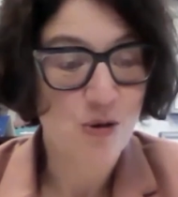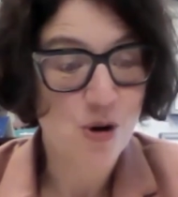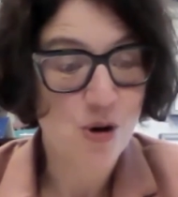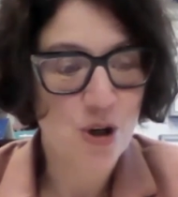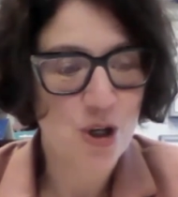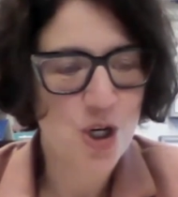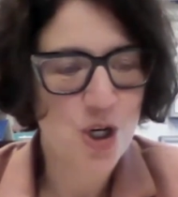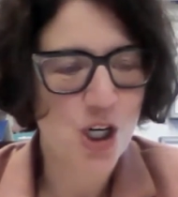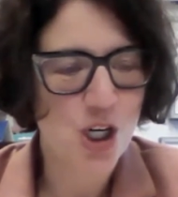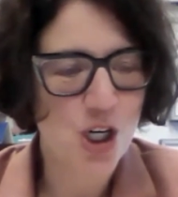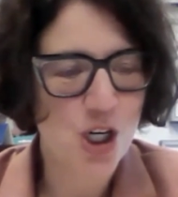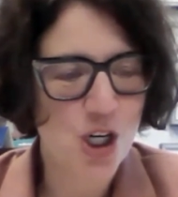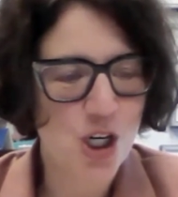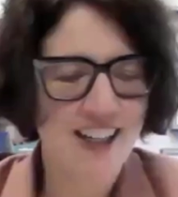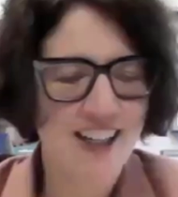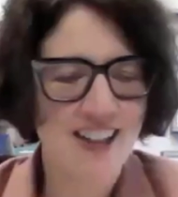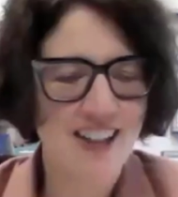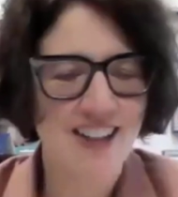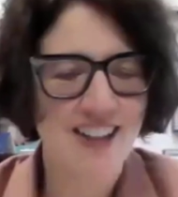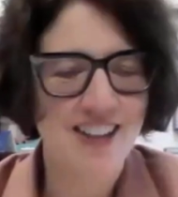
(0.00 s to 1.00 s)

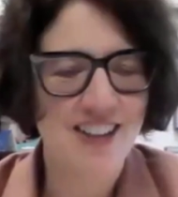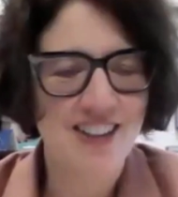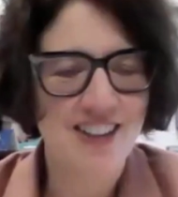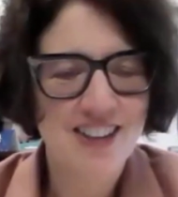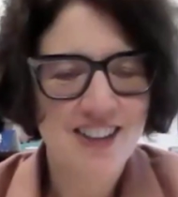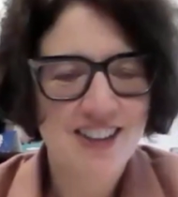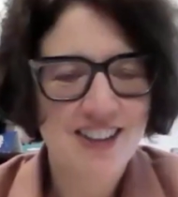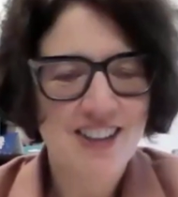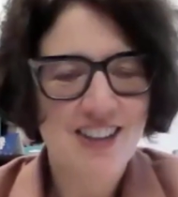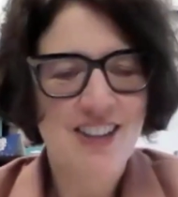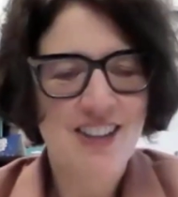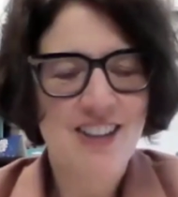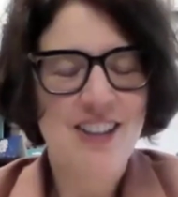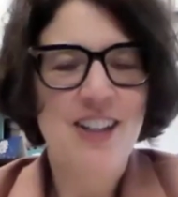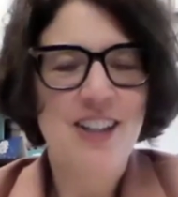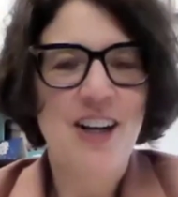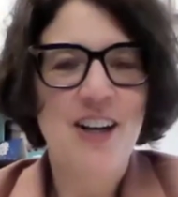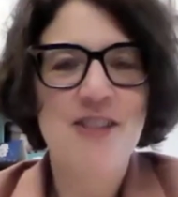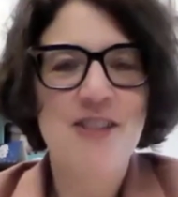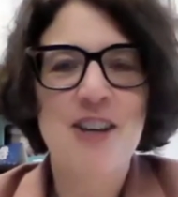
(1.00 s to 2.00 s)
and
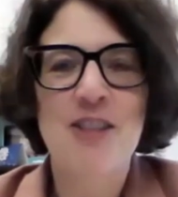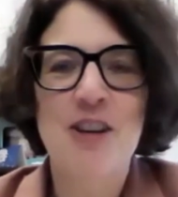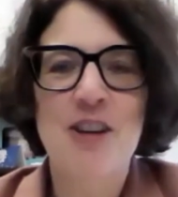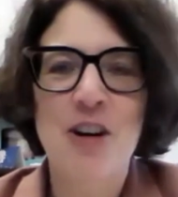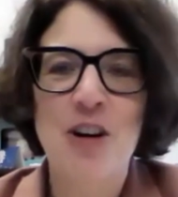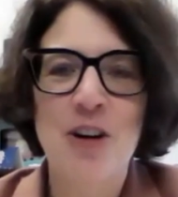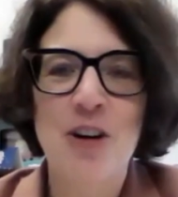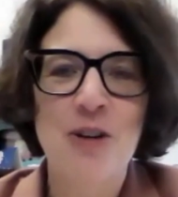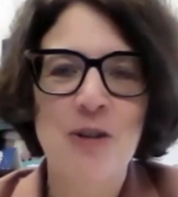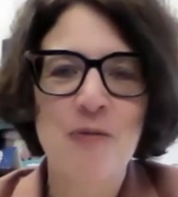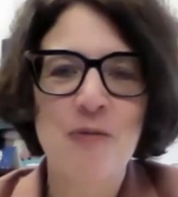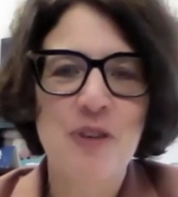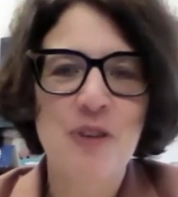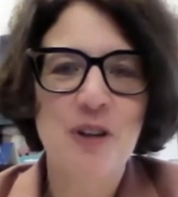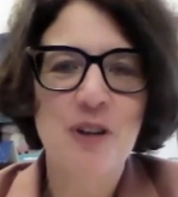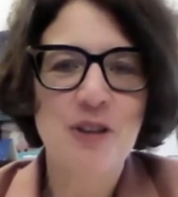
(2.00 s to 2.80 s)
I think there